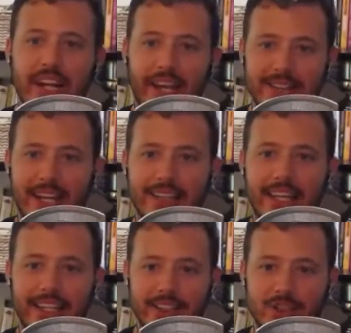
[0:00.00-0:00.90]
has got
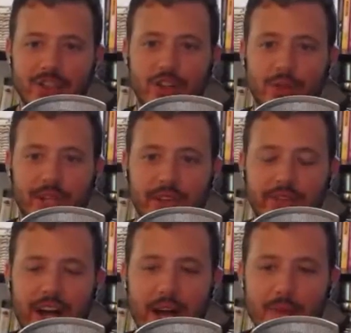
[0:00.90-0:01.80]
that Eastern European
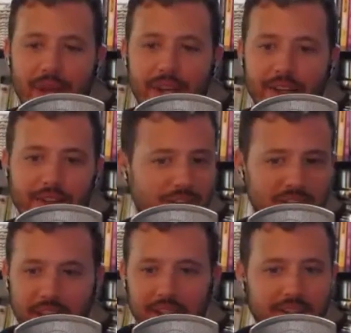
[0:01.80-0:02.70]
vibe and
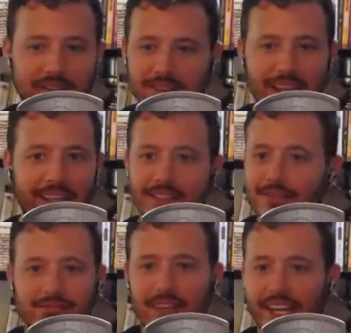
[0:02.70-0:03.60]
looks like he doesn't take
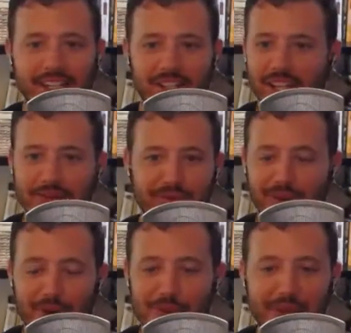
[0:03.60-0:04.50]
any shit
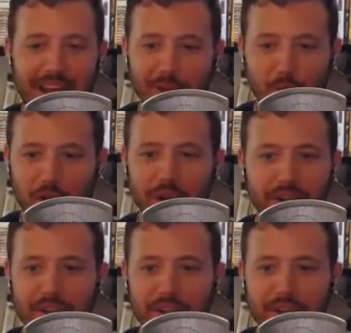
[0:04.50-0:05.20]
from anyone.